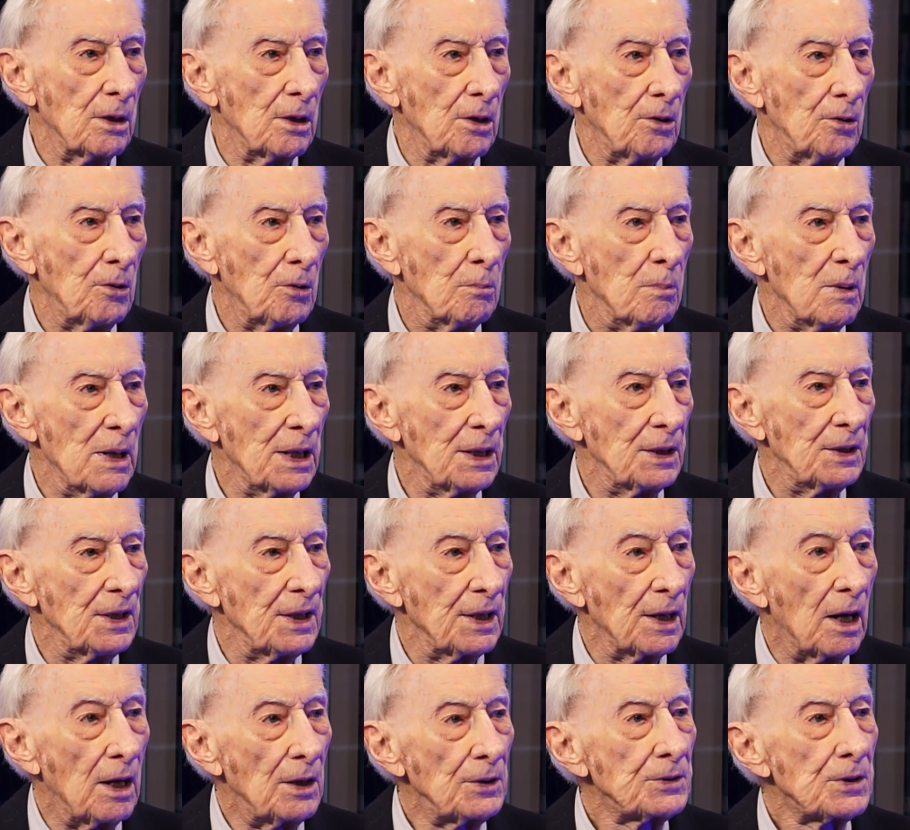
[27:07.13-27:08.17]
who made
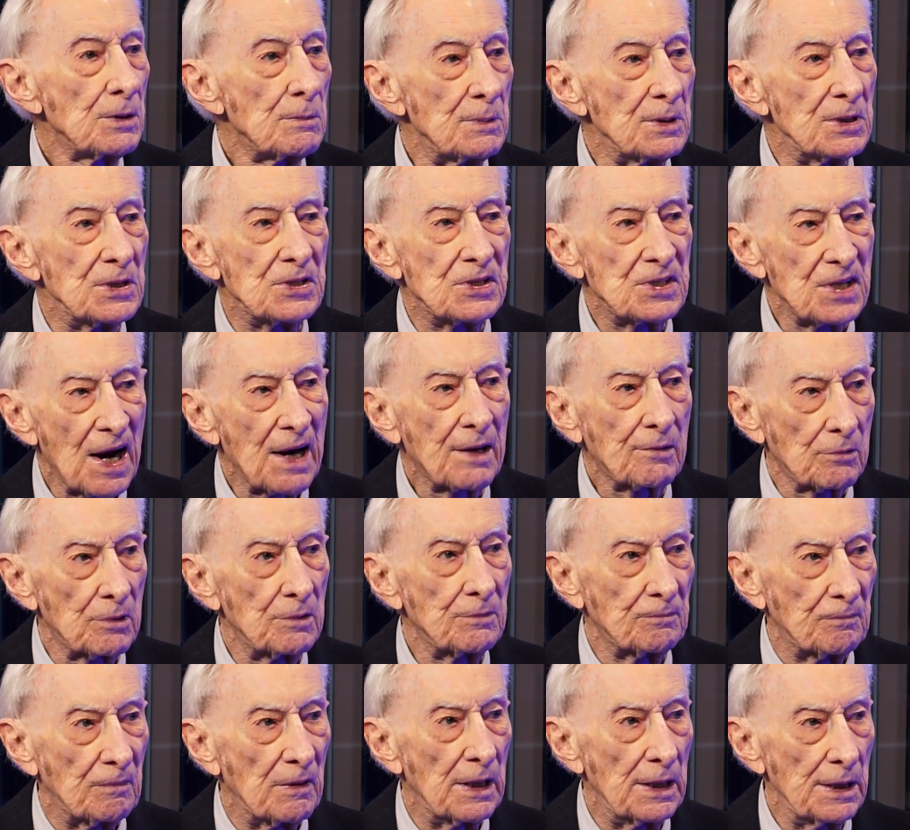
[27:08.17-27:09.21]
the ultimate
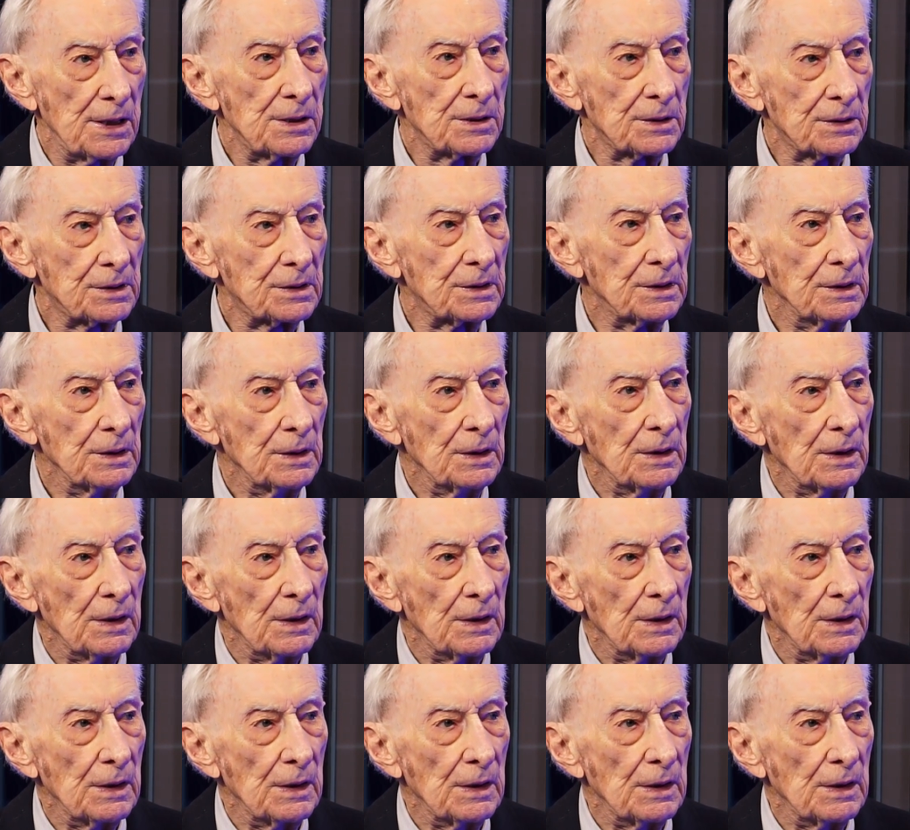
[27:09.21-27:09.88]
sacrifice